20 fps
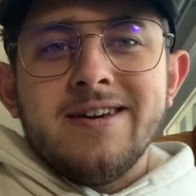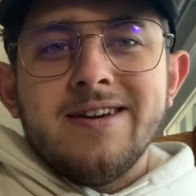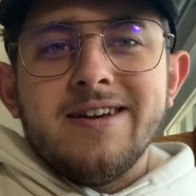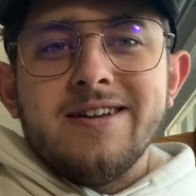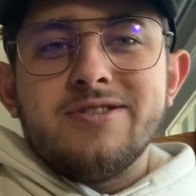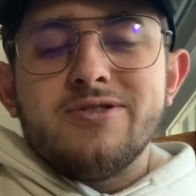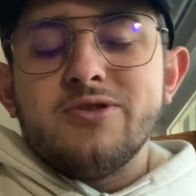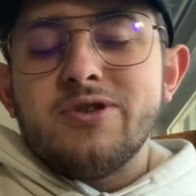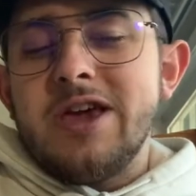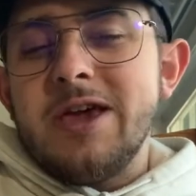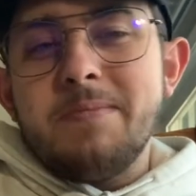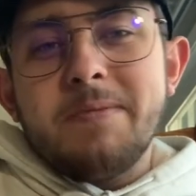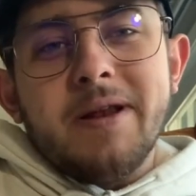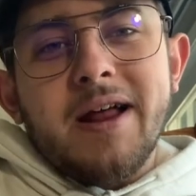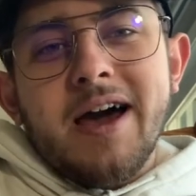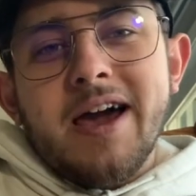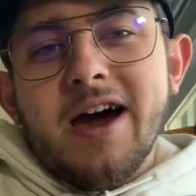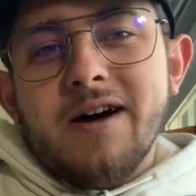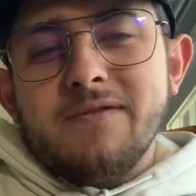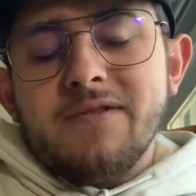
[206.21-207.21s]
And so keep an
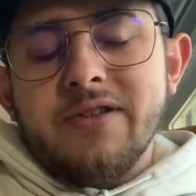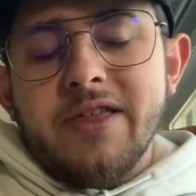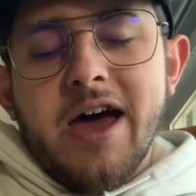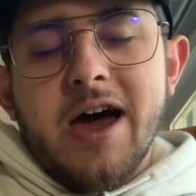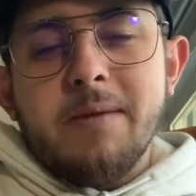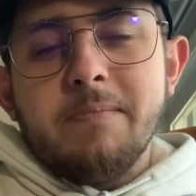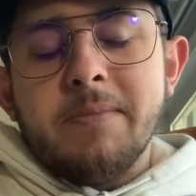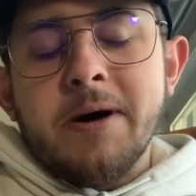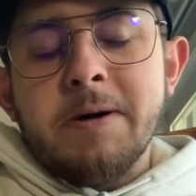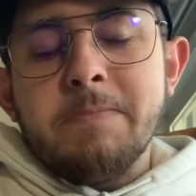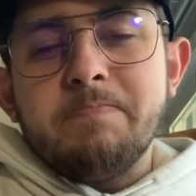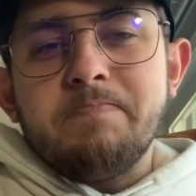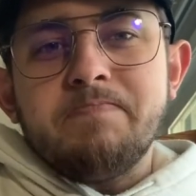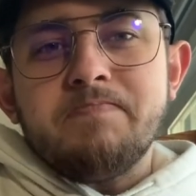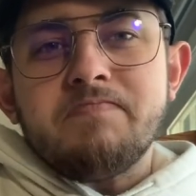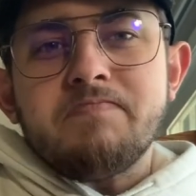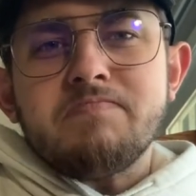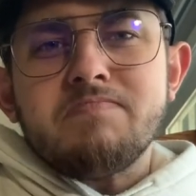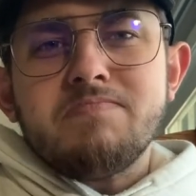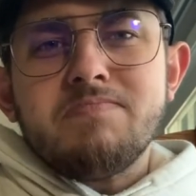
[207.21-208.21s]
eye out for that. But
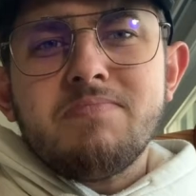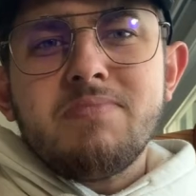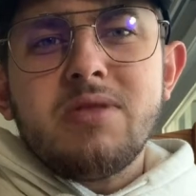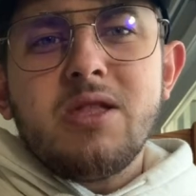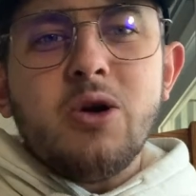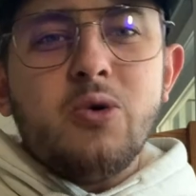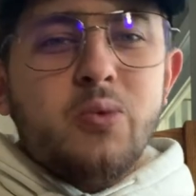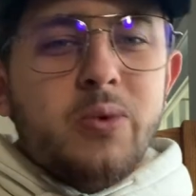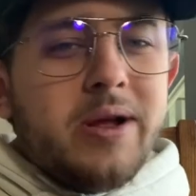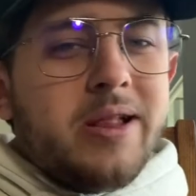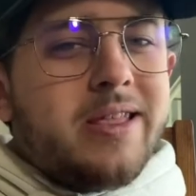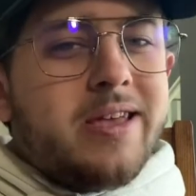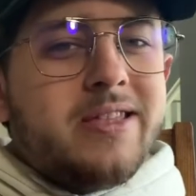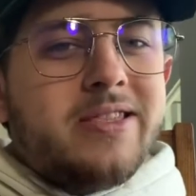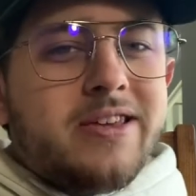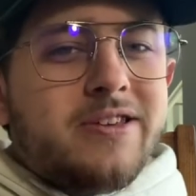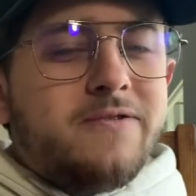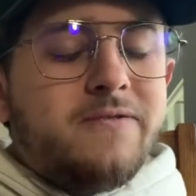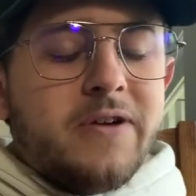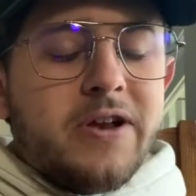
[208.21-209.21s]
really,
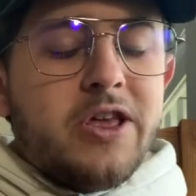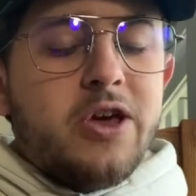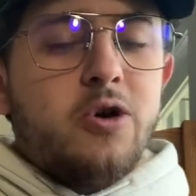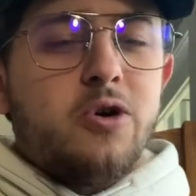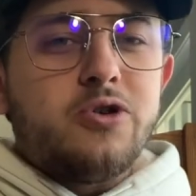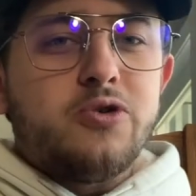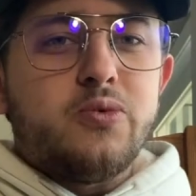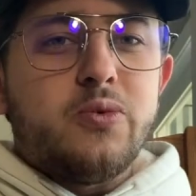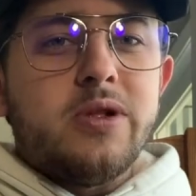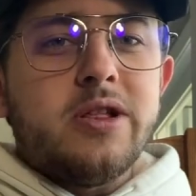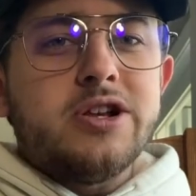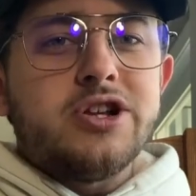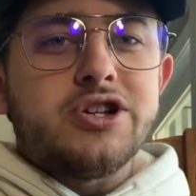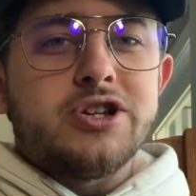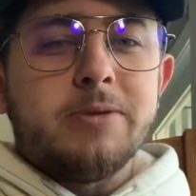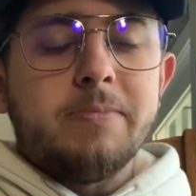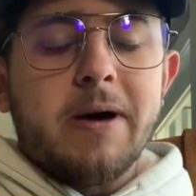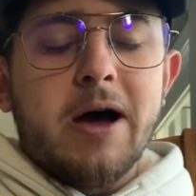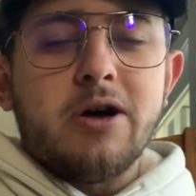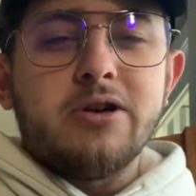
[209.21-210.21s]
this video is really just
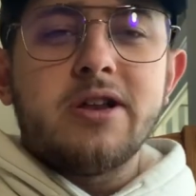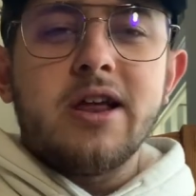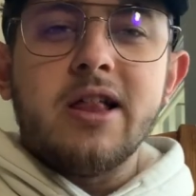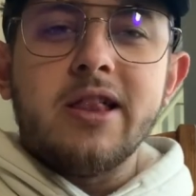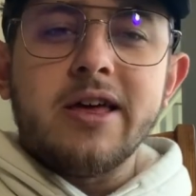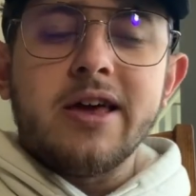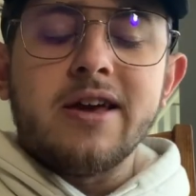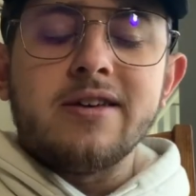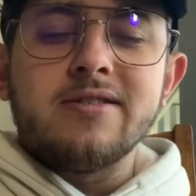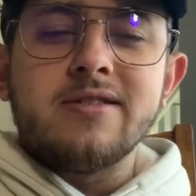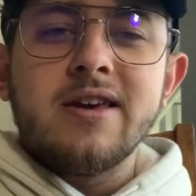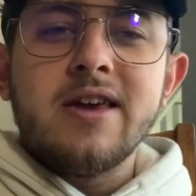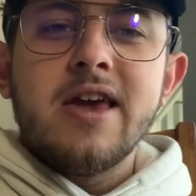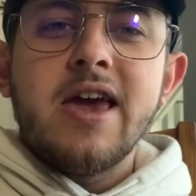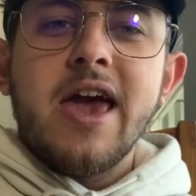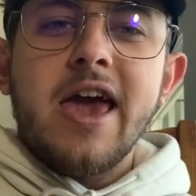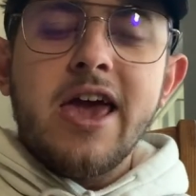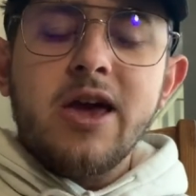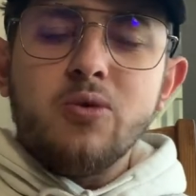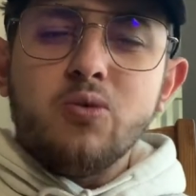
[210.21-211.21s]
about telling us,
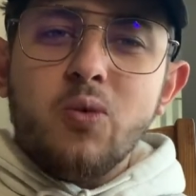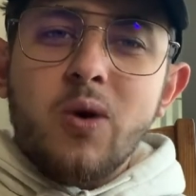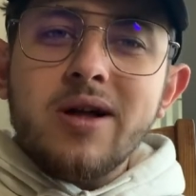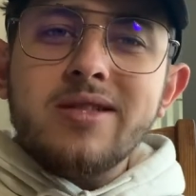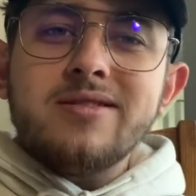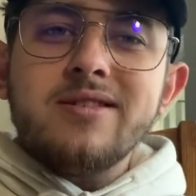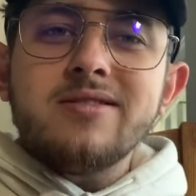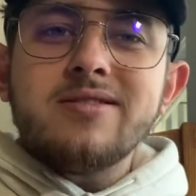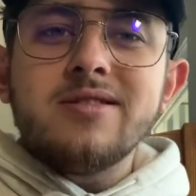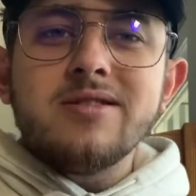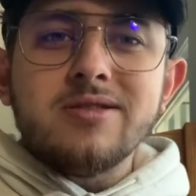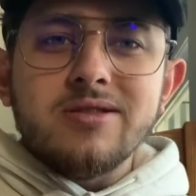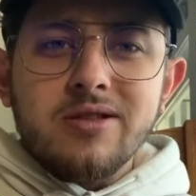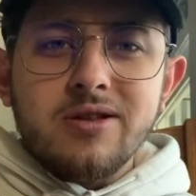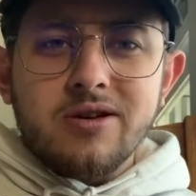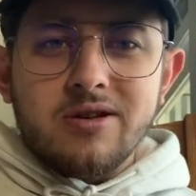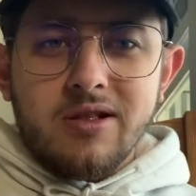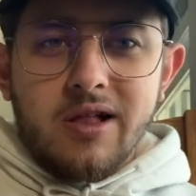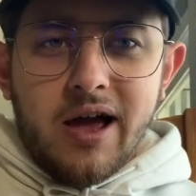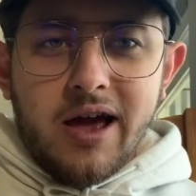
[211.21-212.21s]
hey, what does it
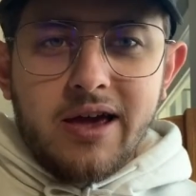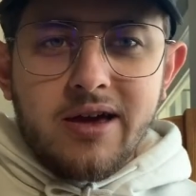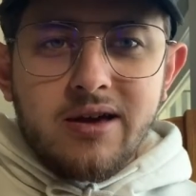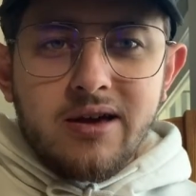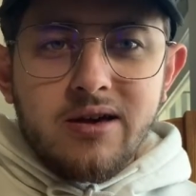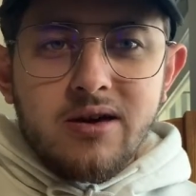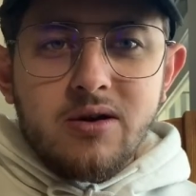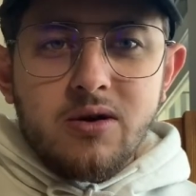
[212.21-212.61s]
look like?